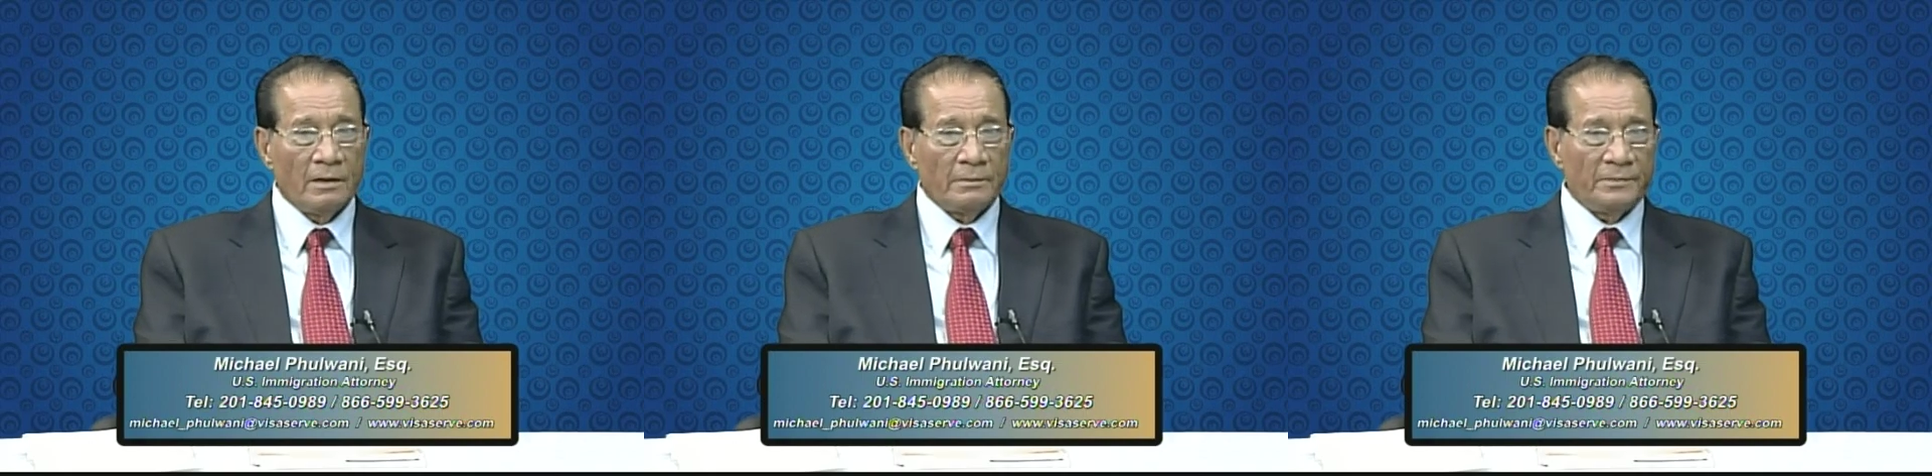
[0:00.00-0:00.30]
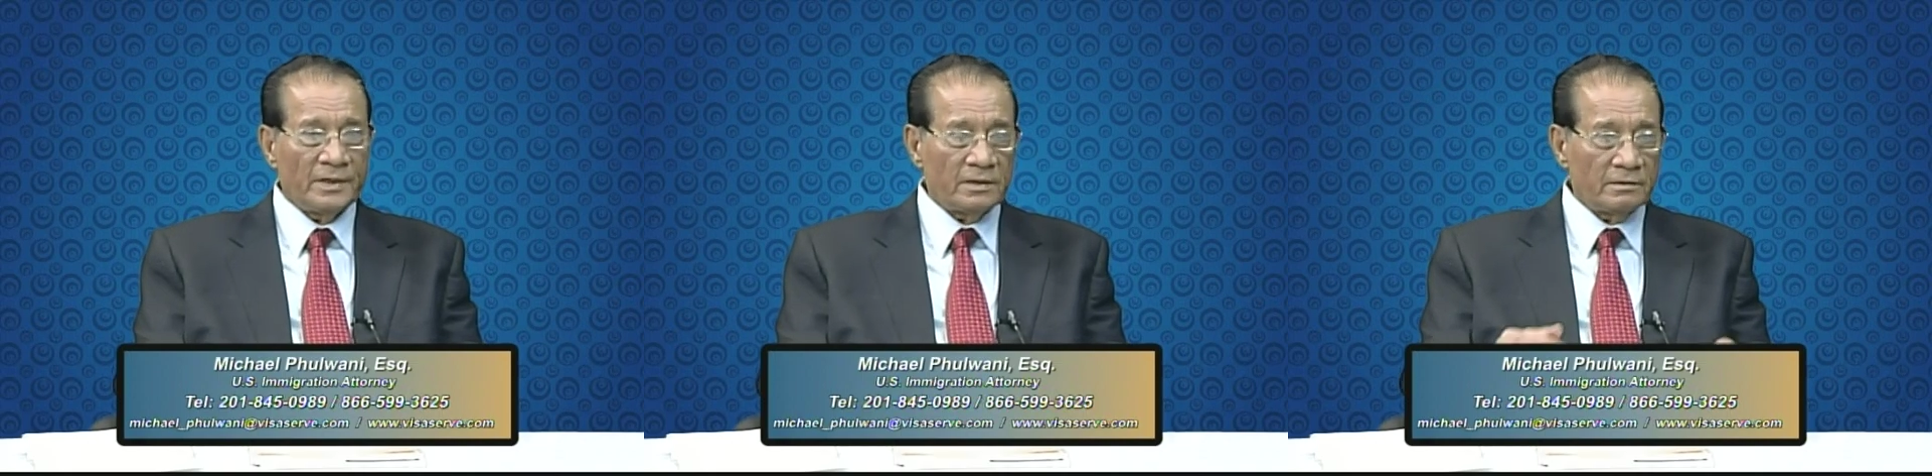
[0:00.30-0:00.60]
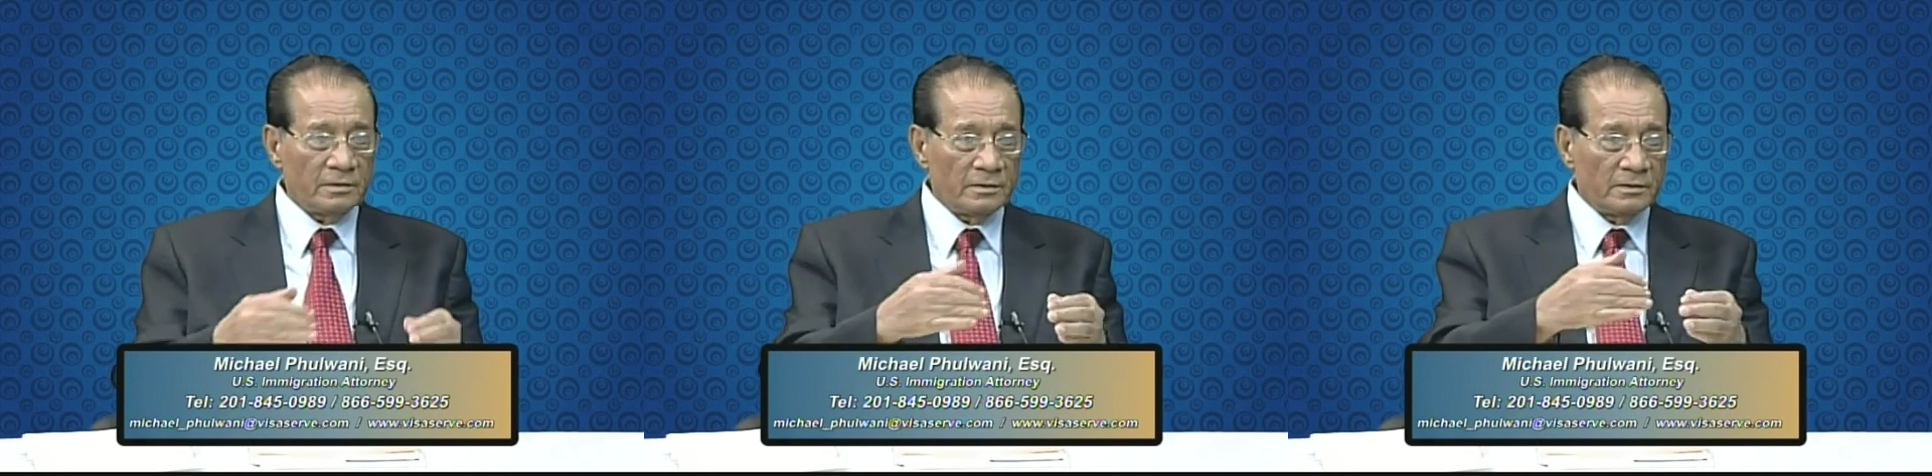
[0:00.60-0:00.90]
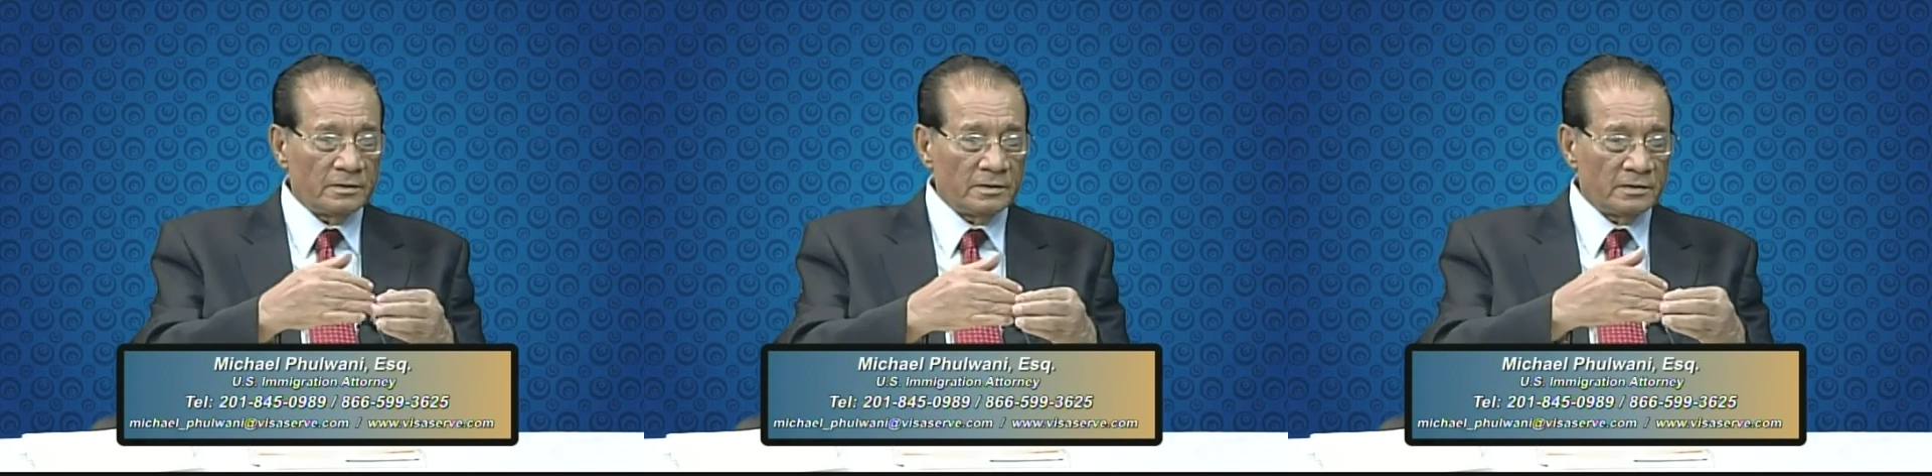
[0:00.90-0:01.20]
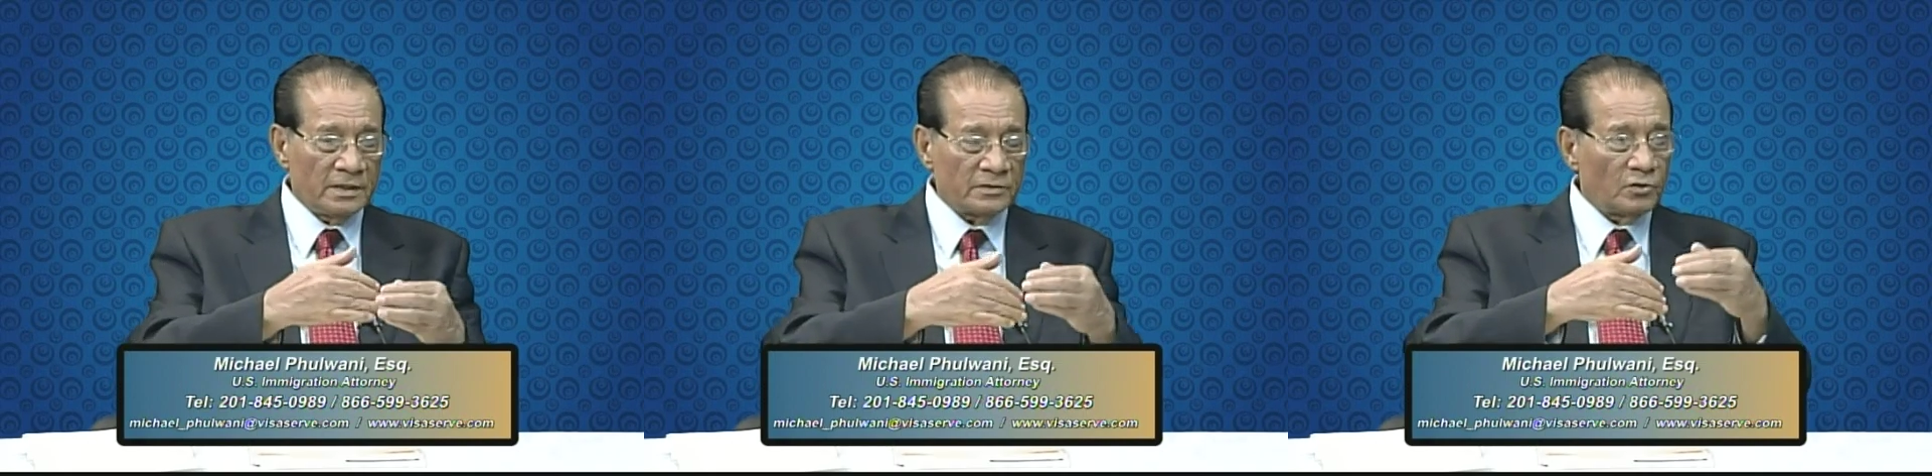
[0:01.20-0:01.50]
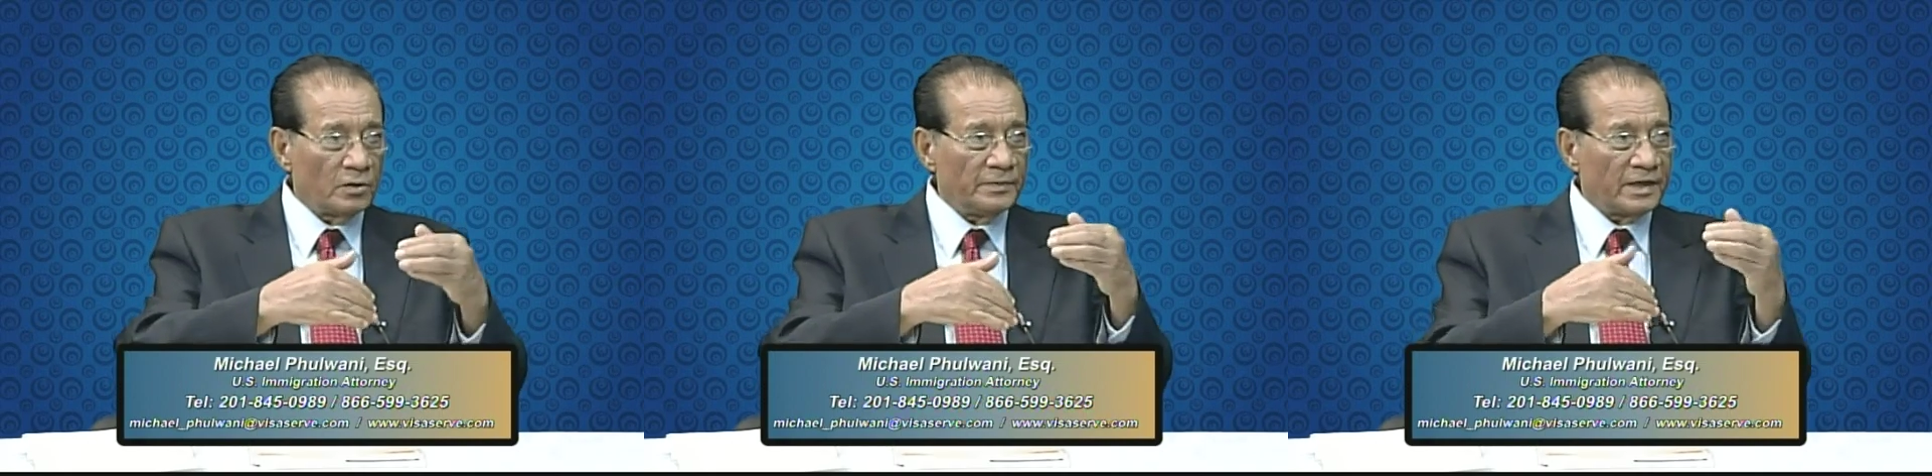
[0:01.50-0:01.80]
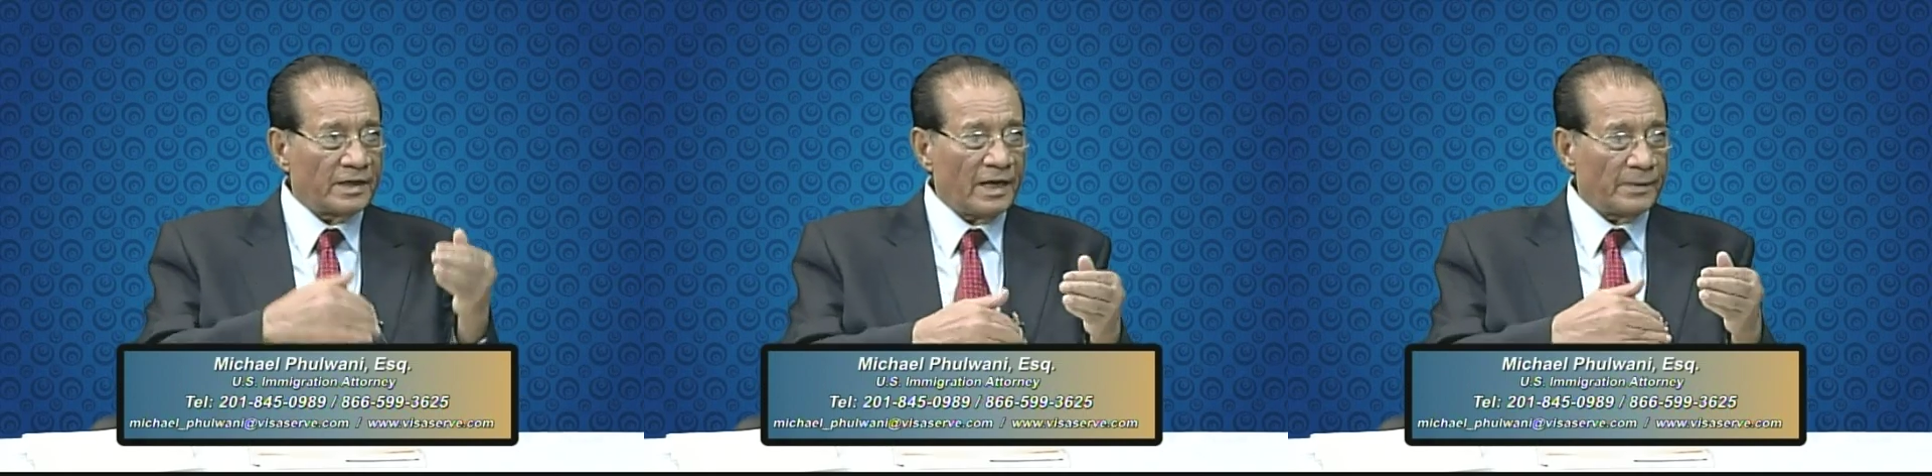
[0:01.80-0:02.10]
But there's going to be a
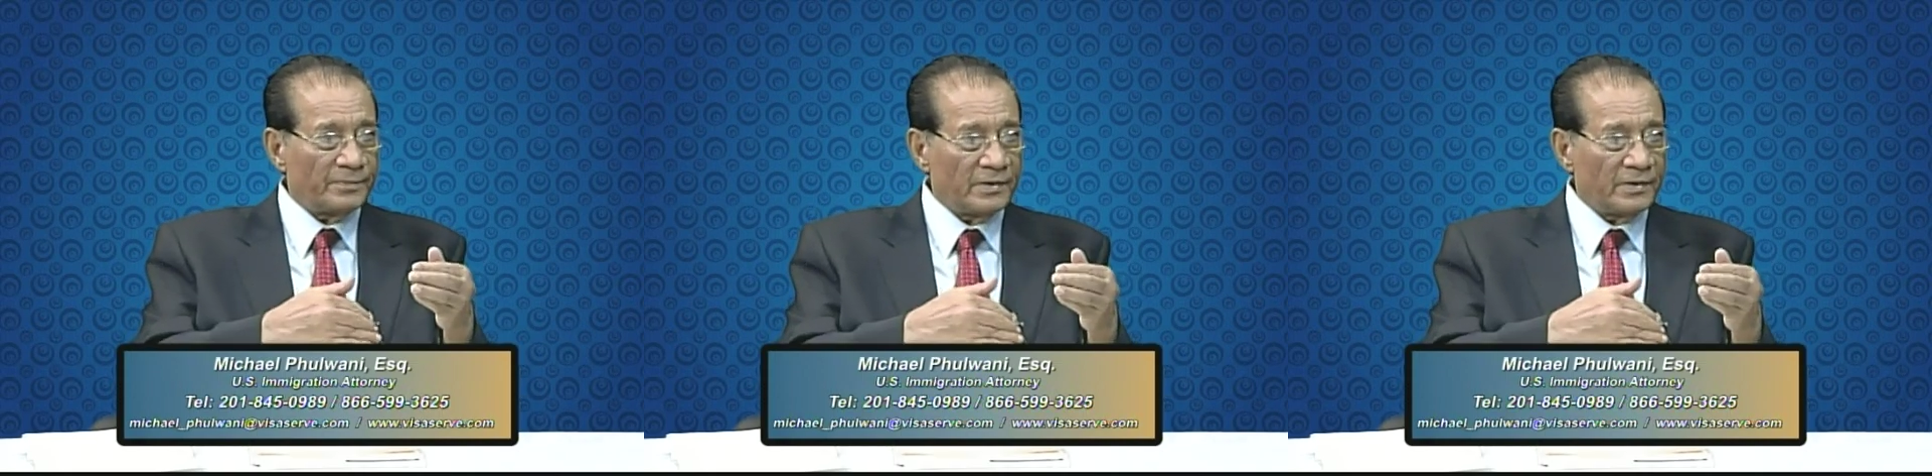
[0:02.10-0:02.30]
gap,